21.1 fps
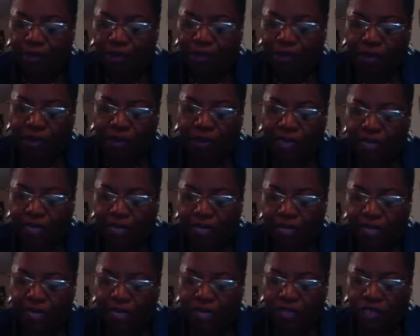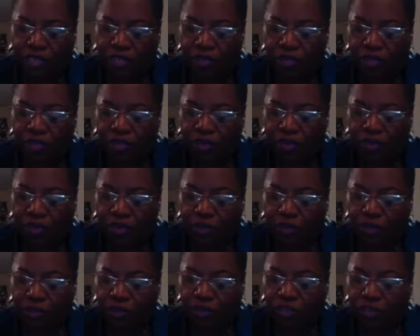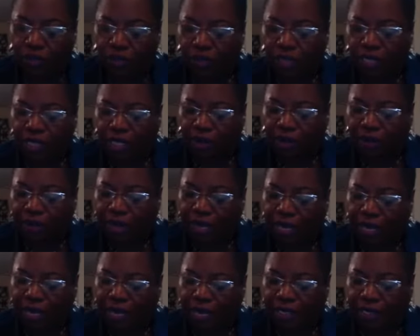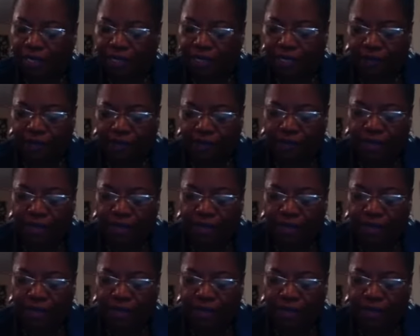procrastination, shows up as